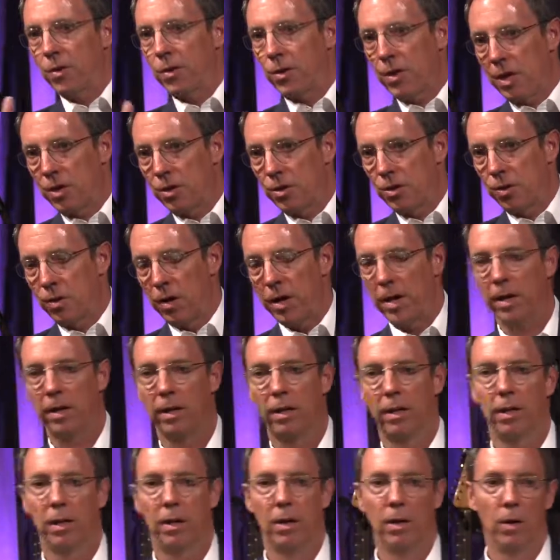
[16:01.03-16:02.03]
century.
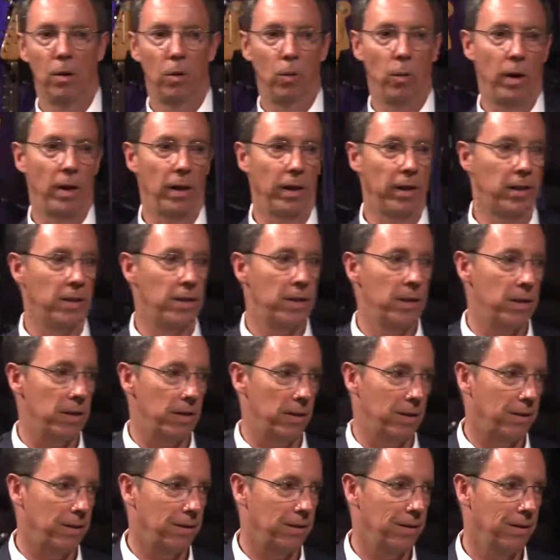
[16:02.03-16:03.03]
Well, it
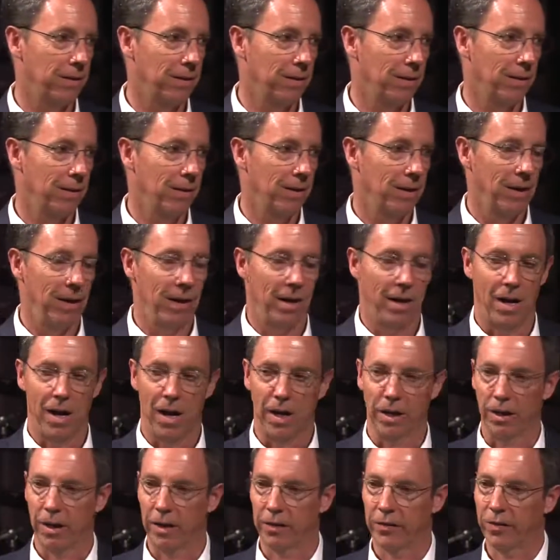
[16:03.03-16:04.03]
didn't,
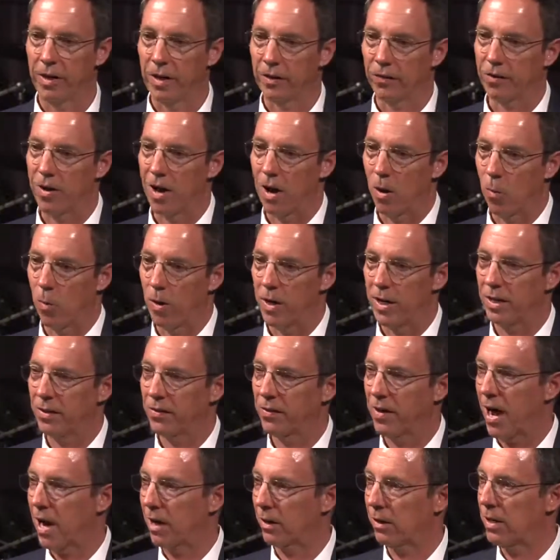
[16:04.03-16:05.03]
unless that's not what
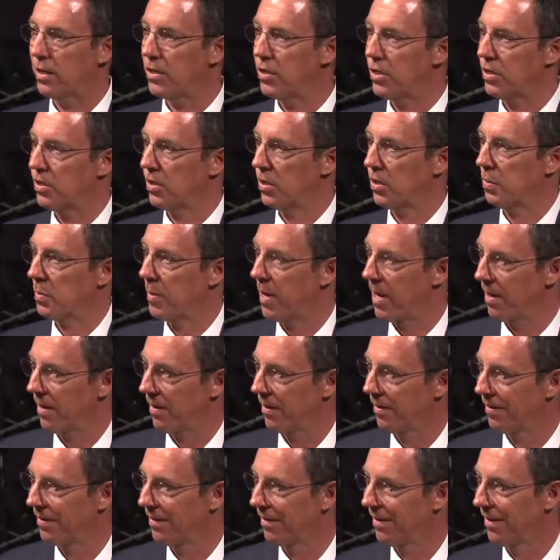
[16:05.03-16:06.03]
exactly Jesus meant.
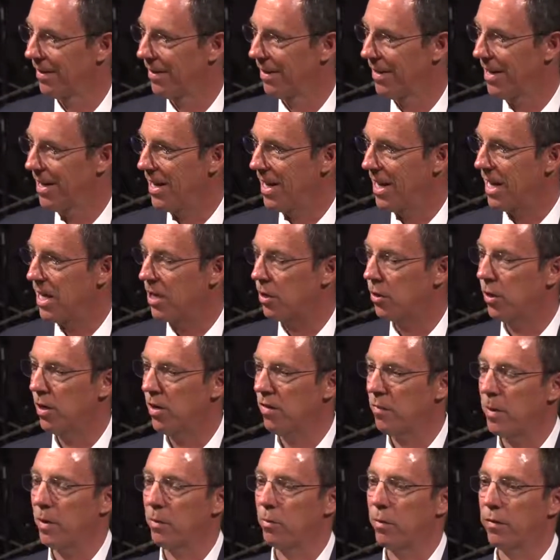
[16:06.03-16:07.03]
He could have
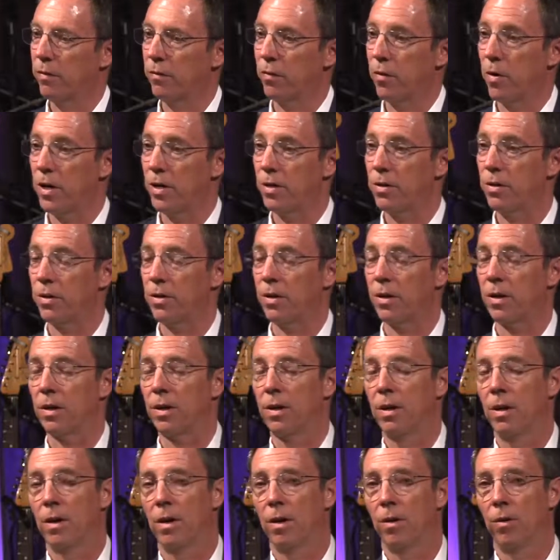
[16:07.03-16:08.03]
been referring to the
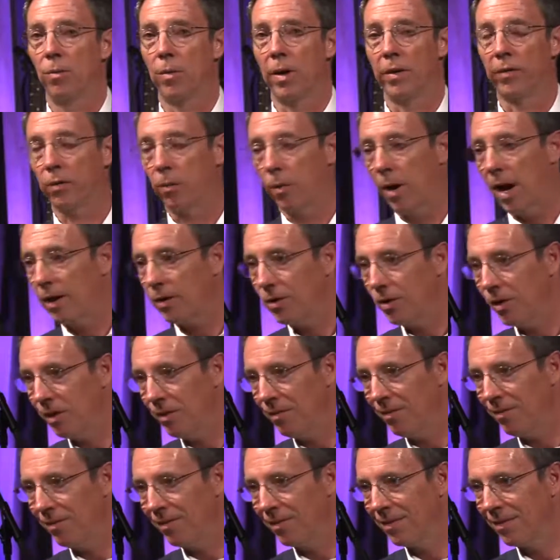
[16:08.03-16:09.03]
resurrection,
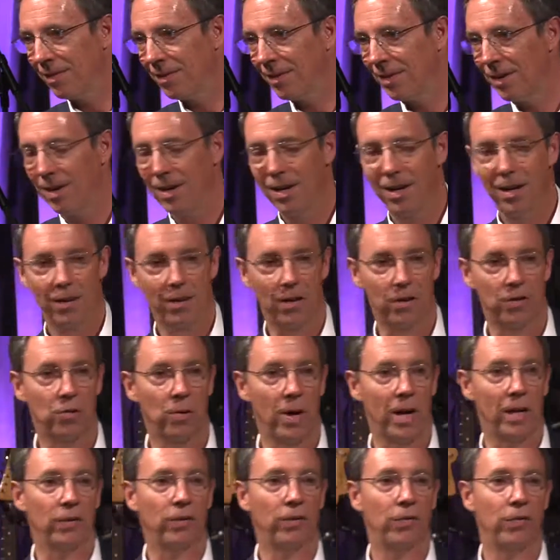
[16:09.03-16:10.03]
the
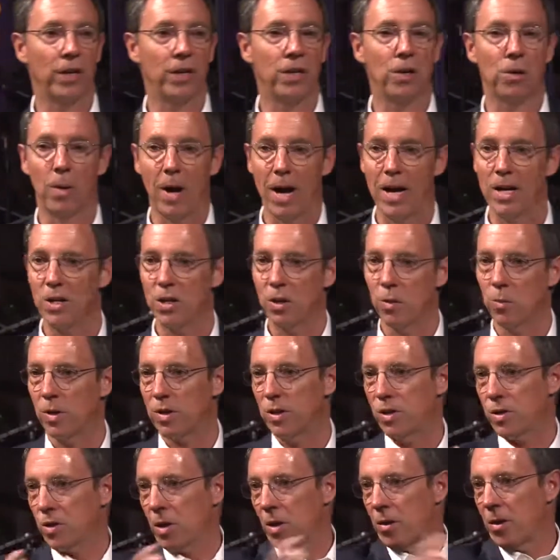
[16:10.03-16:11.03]
transfiguration, which
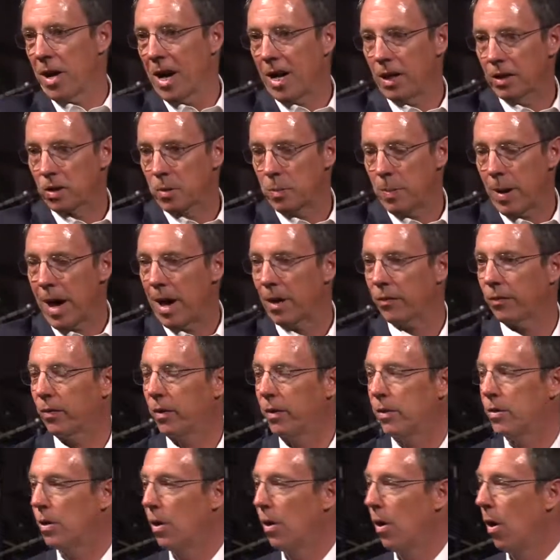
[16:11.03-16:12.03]
is our next
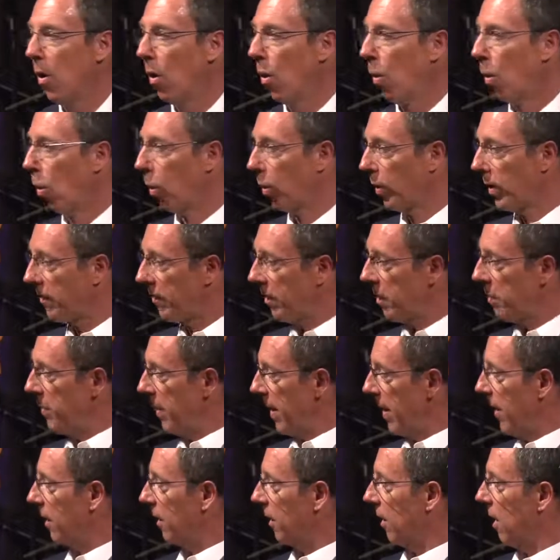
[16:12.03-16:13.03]
passage, or even
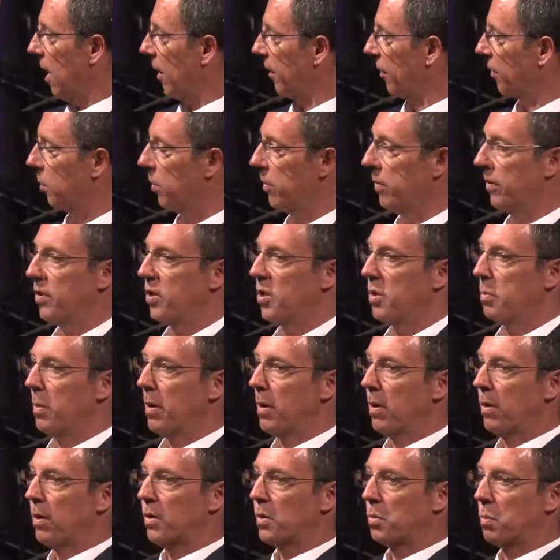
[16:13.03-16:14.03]
Pentecost, where the
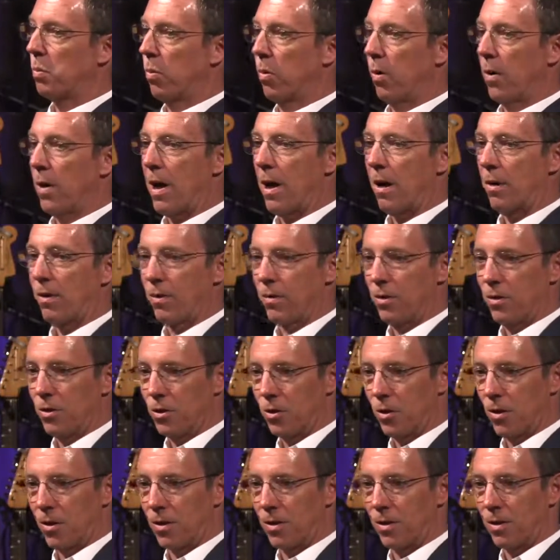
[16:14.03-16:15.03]
Spirit is poured out on the
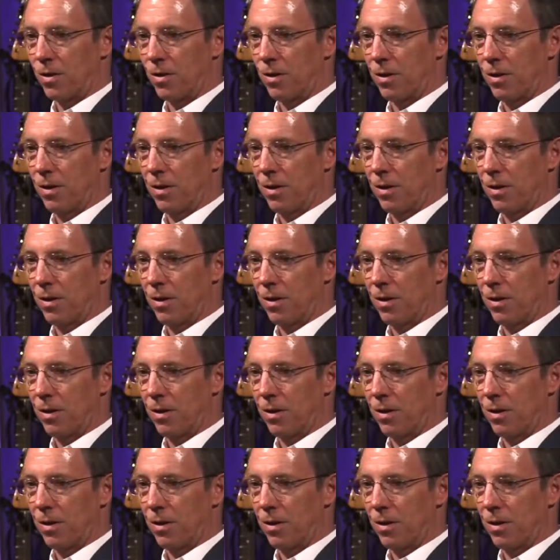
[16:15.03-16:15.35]
church.